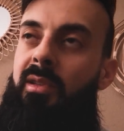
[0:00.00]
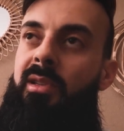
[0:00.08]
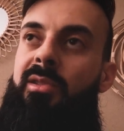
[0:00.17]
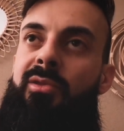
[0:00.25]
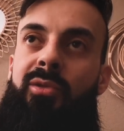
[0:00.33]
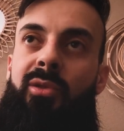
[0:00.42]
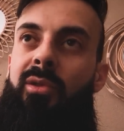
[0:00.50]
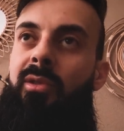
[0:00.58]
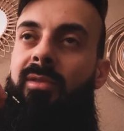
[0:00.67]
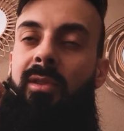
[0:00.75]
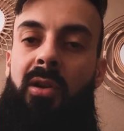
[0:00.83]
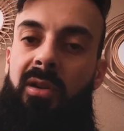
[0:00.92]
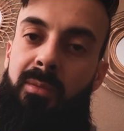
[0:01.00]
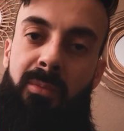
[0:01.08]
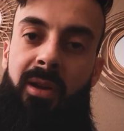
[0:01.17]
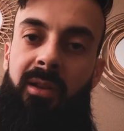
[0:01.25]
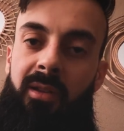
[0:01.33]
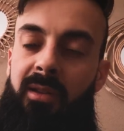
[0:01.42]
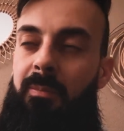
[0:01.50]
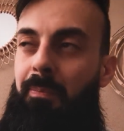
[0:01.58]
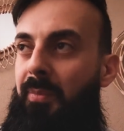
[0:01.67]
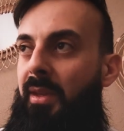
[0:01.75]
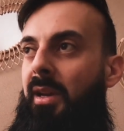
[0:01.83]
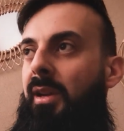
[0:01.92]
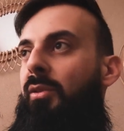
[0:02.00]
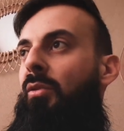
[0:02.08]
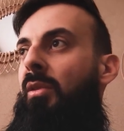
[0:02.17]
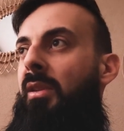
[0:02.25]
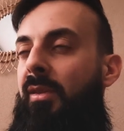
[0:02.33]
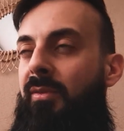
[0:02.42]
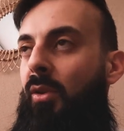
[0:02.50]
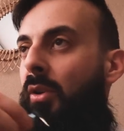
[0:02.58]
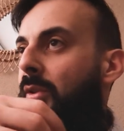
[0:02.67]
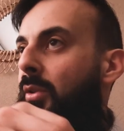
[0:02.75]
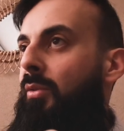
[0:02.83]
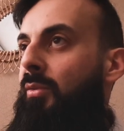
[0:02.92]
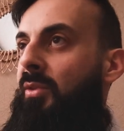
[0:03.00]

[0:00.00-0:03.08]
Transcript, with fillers: is your vlogging mic, and your left audio